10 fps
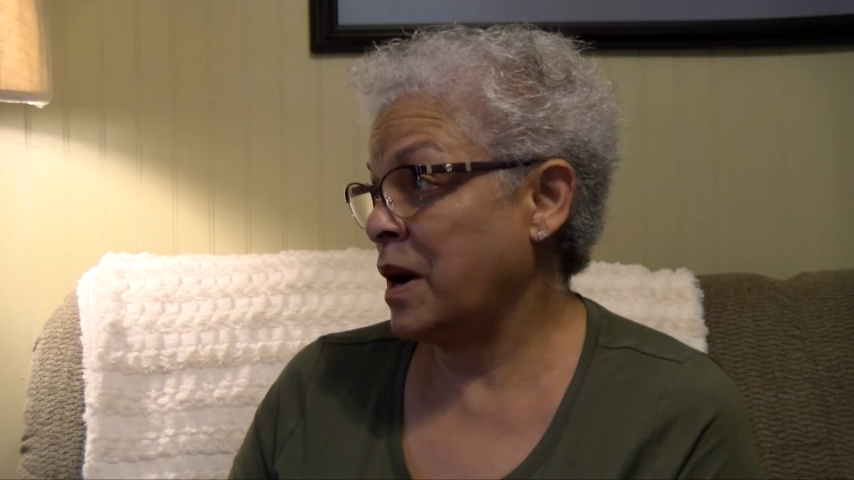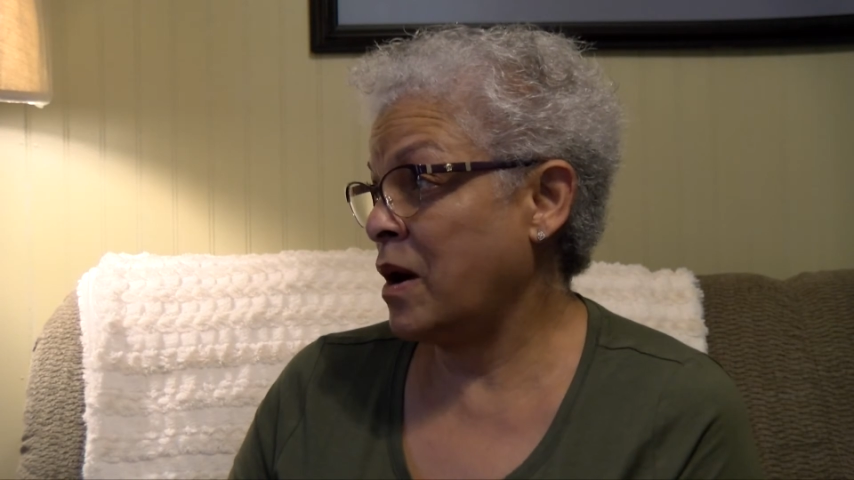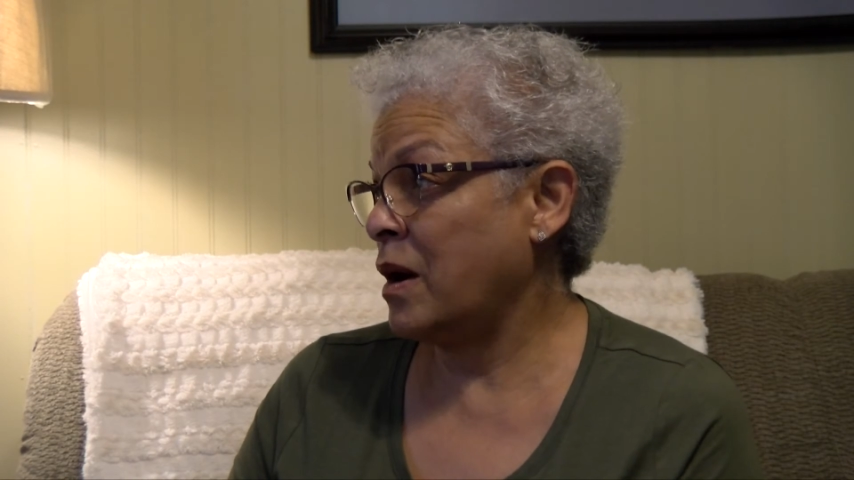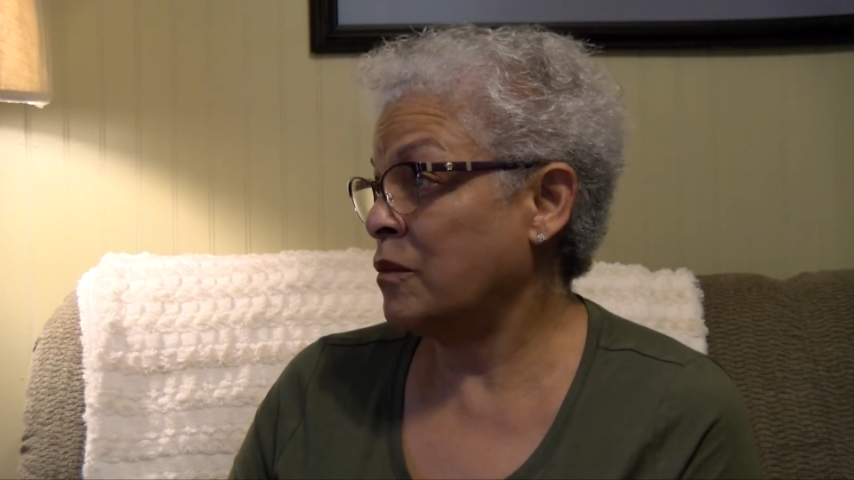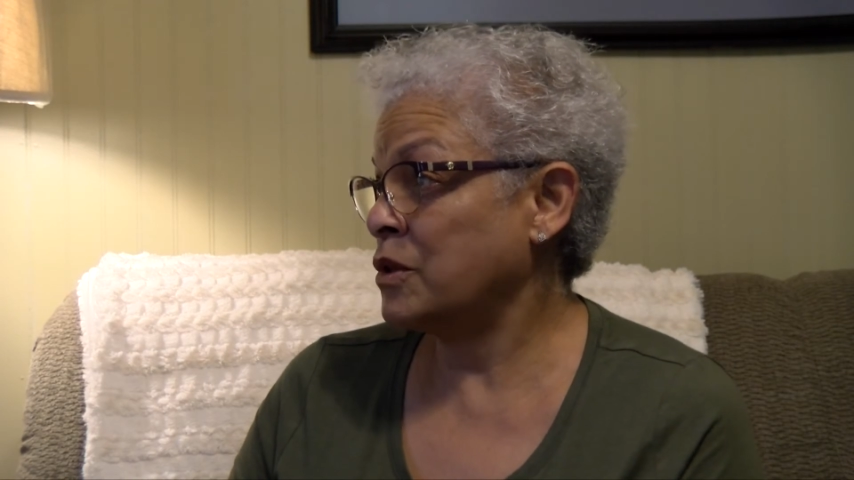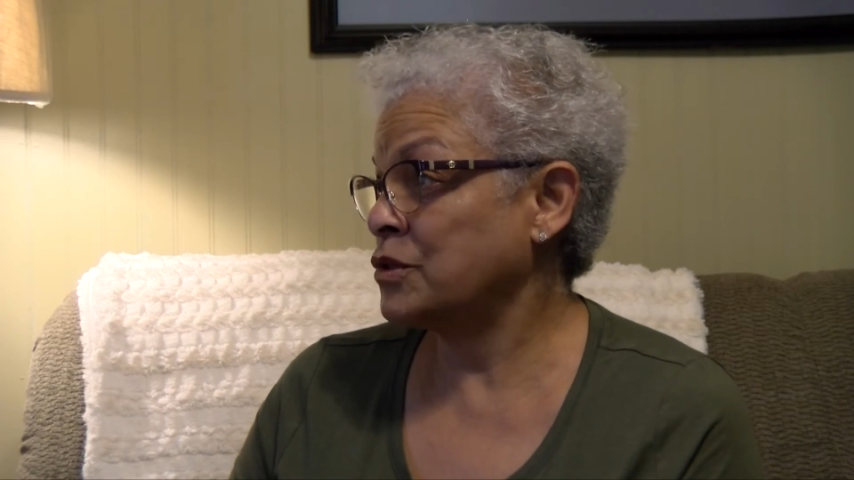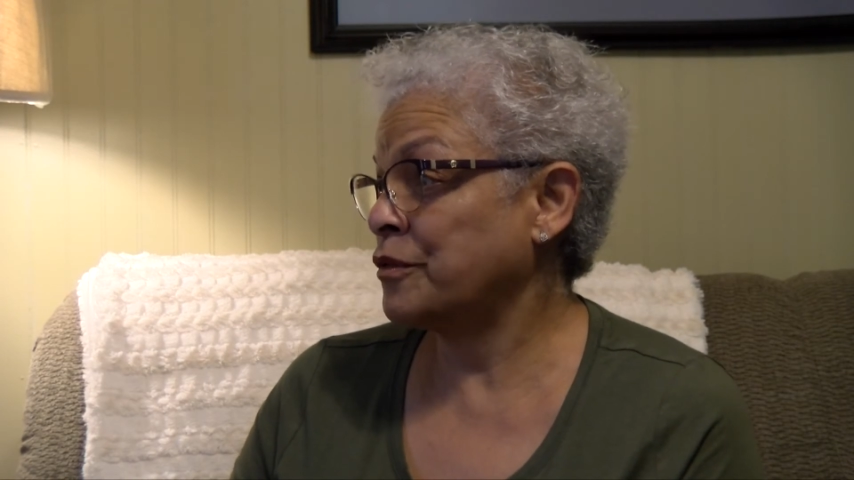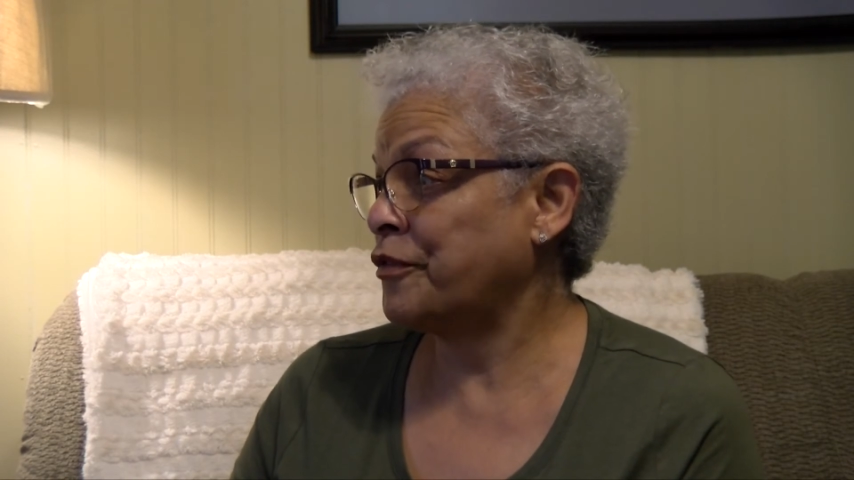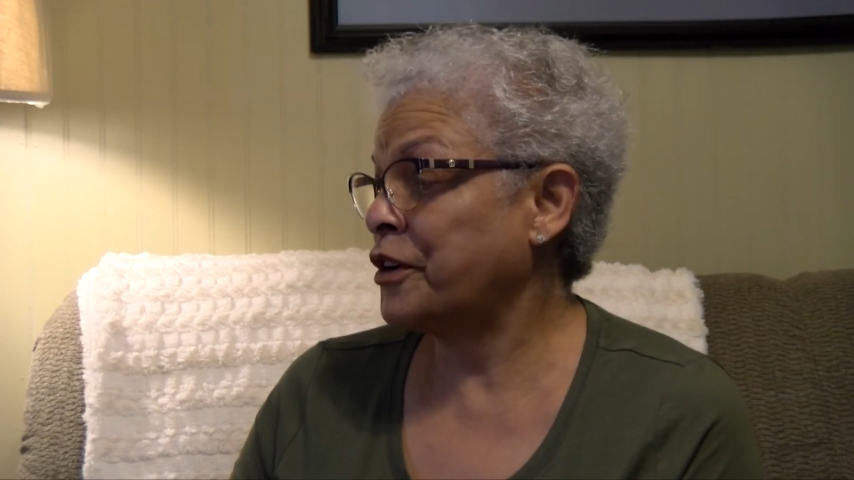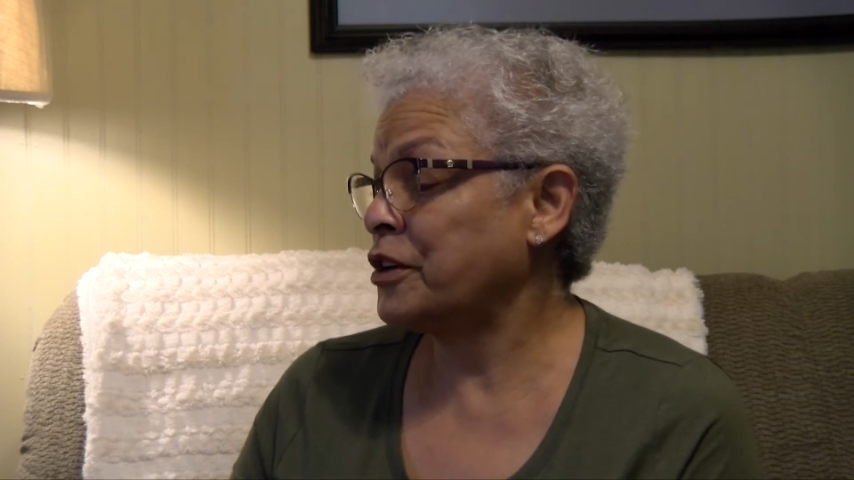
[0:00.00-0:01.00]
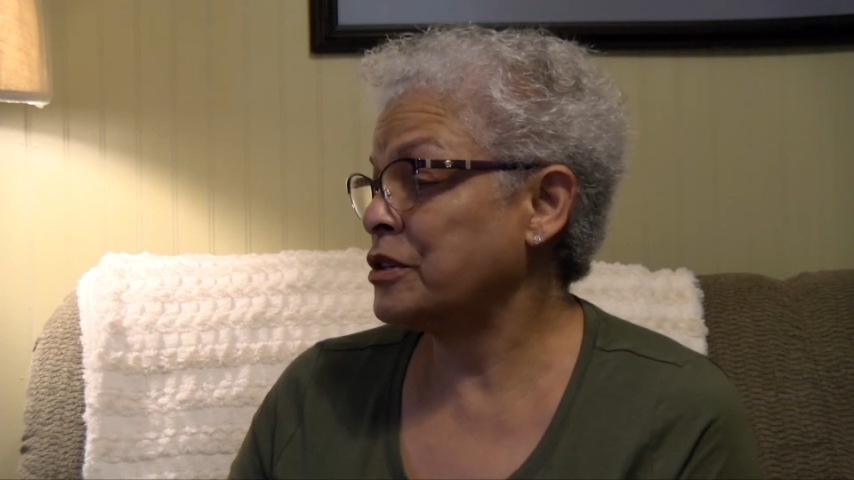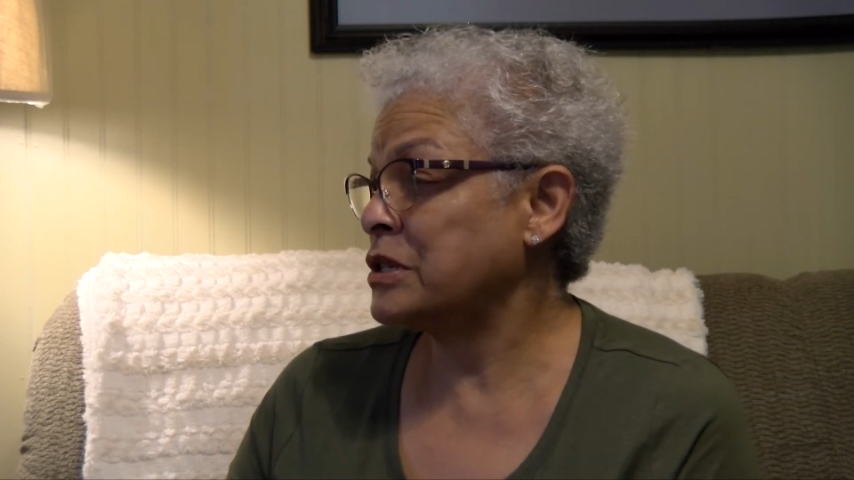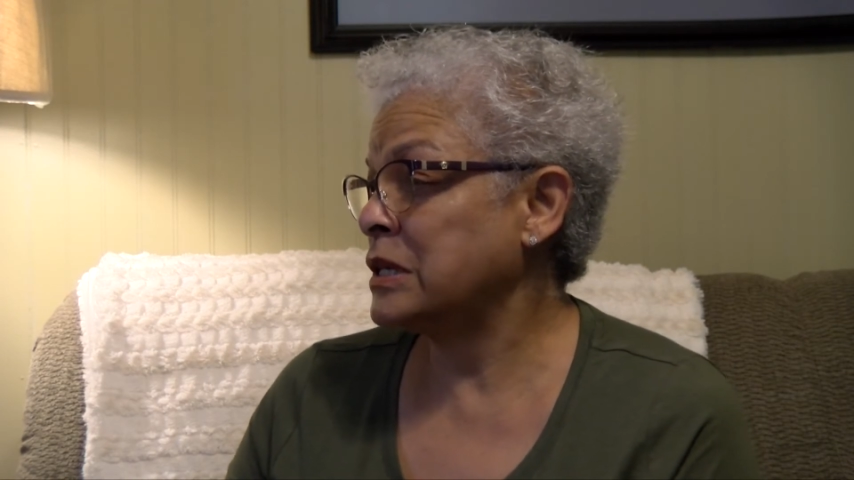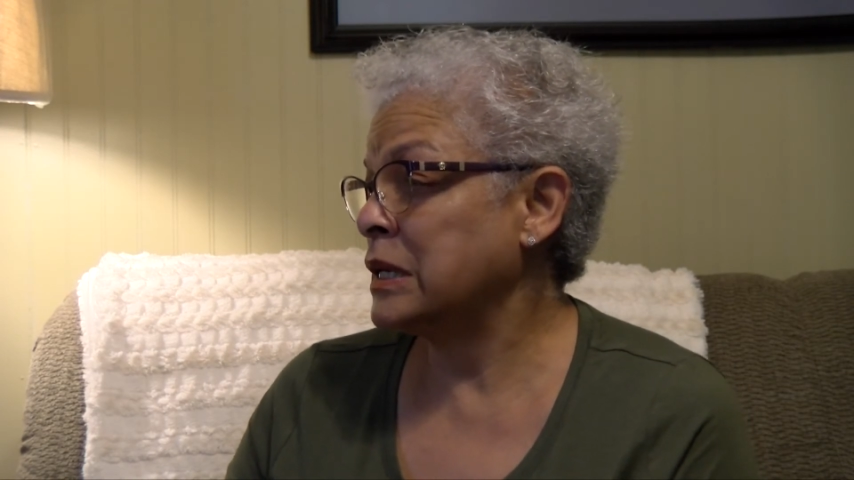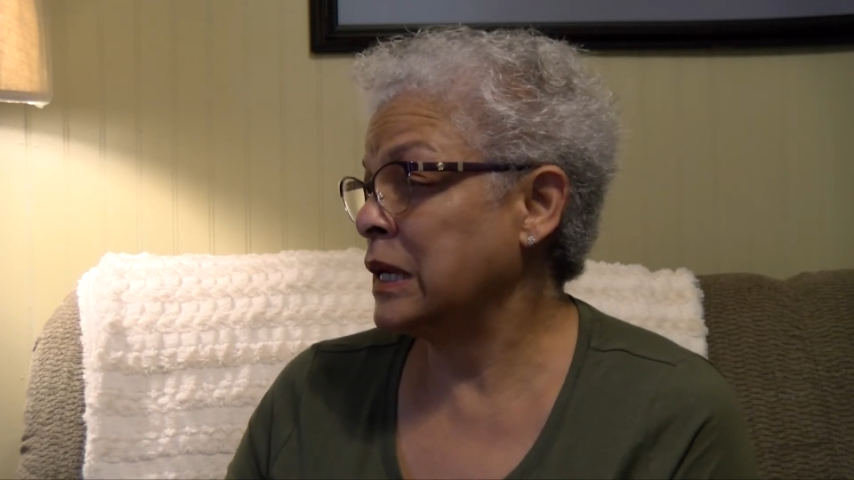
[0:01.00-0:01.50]
aunt was the
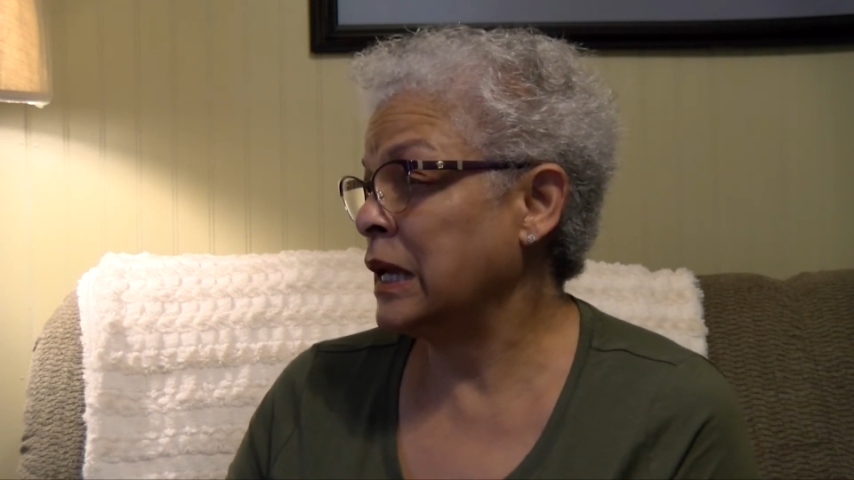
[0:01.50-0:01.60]
first